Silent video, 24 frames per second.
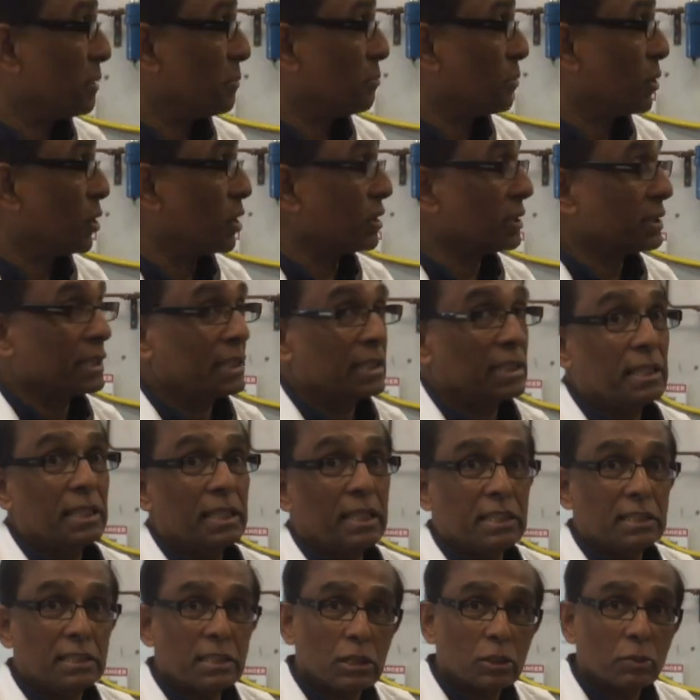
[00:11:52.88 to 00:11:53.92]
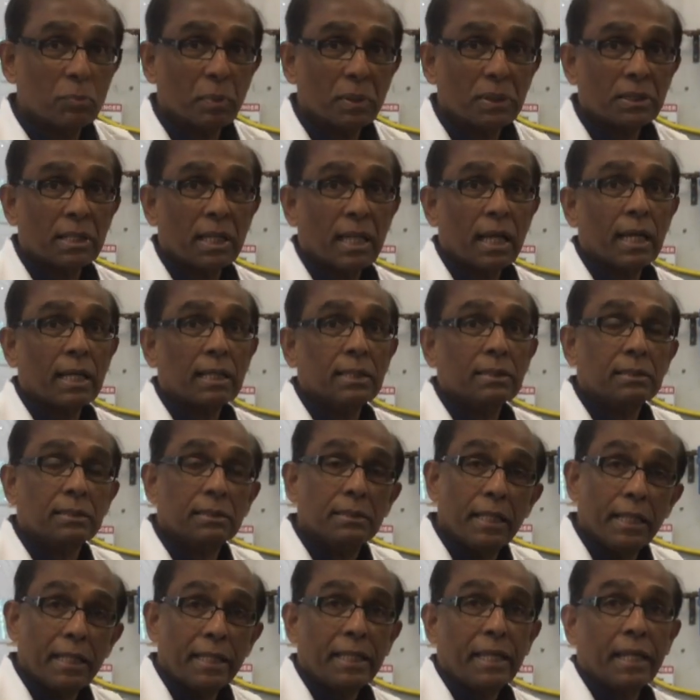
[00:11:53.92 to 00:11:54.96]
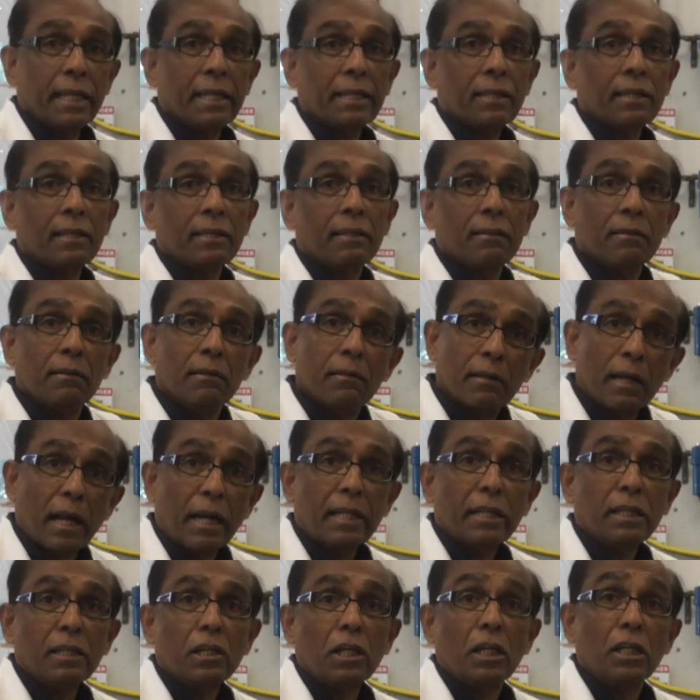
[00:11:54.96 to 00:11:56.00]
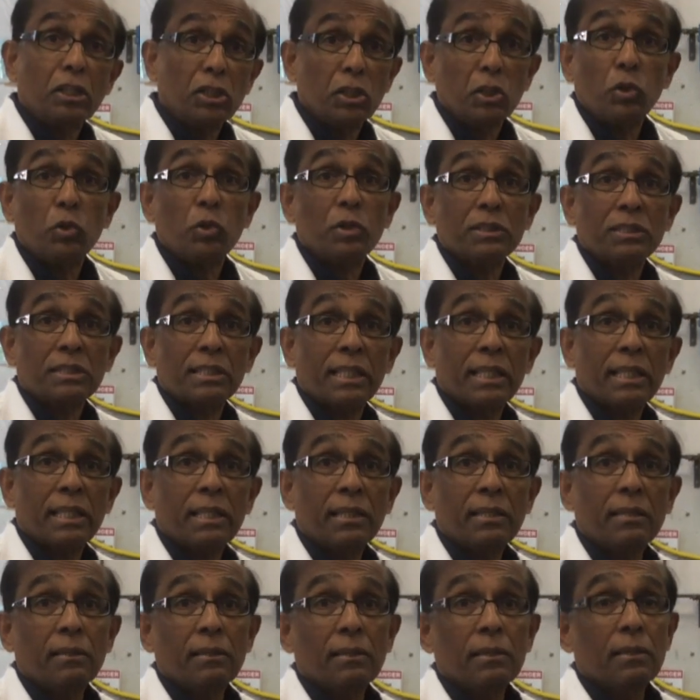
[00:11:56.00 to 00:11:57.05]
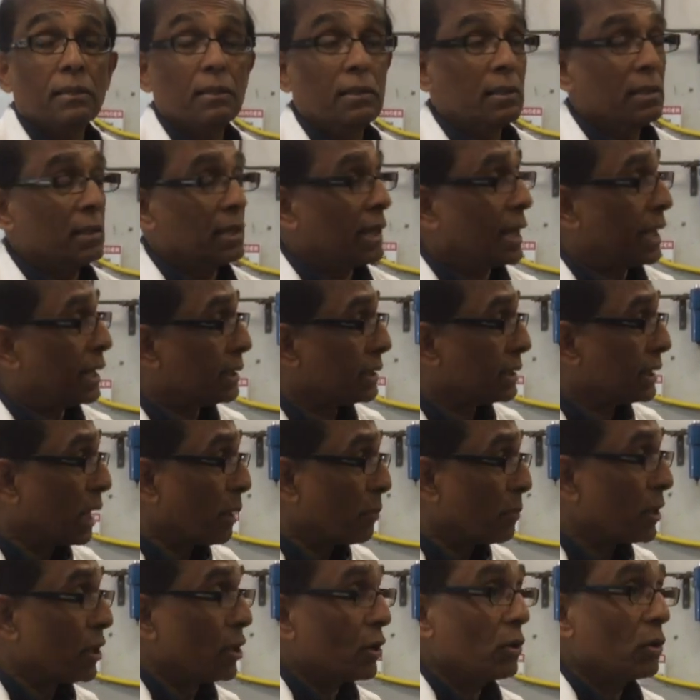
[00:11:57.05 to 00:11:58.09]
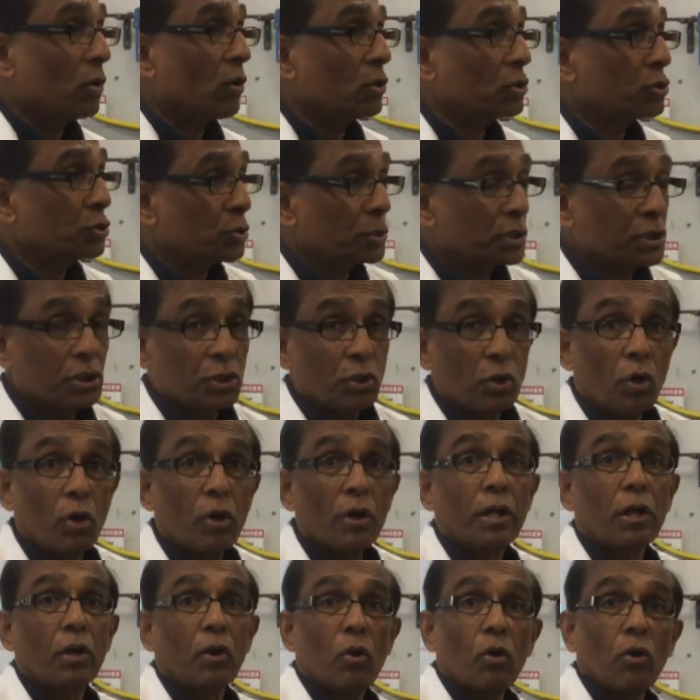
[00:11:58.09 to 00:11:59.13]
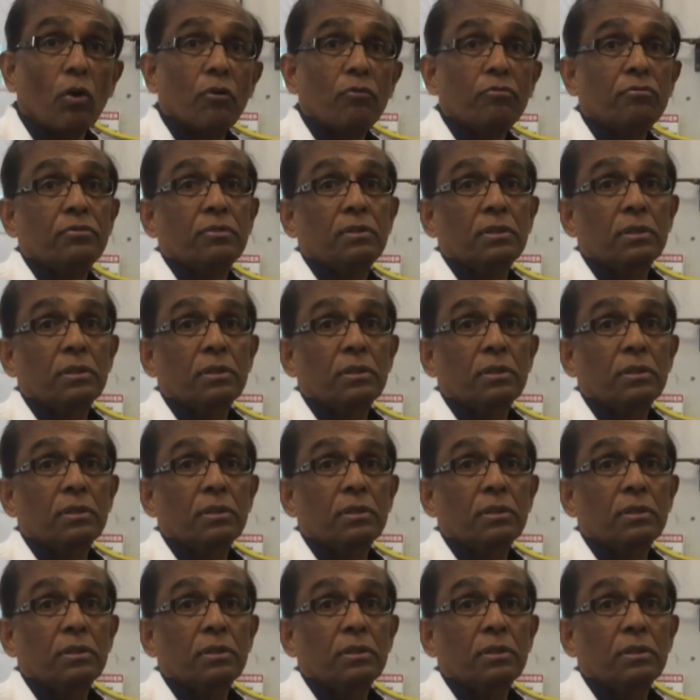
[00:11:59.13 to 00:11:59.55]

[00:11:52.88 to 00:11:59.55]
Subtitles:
Because it needs a specialized, dedicated, running continuously and come and switch it on and off.